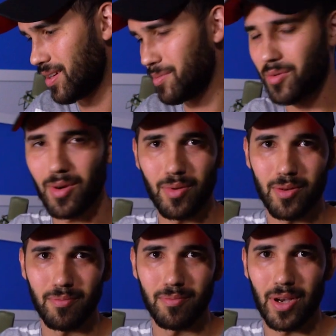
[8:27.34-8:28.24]
I mean, what
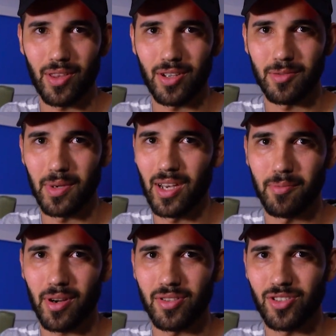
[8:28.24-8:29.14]
would my thoughts be? I'd
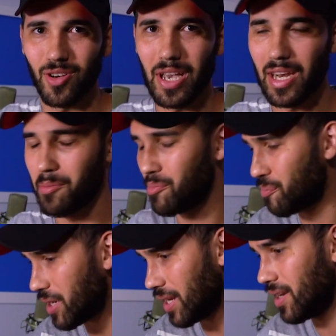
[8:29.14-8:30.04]
probably still hate it,
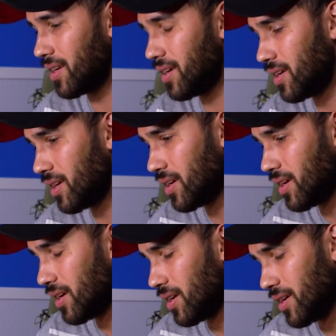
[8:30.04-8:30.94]
but
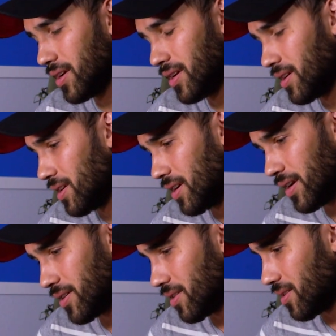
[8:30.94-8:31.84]

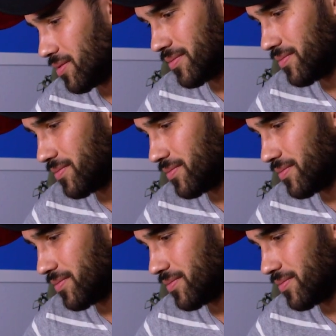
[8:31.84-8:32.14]
I don't know.